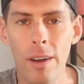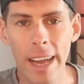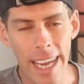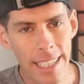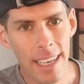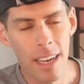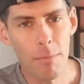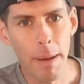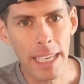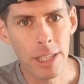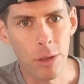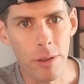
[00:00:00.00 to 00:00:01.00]
Okay, here's a little
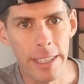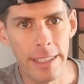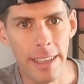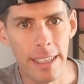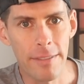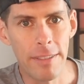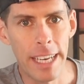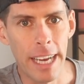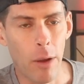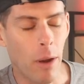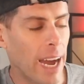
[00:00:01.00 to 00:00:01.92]
backstory to this video.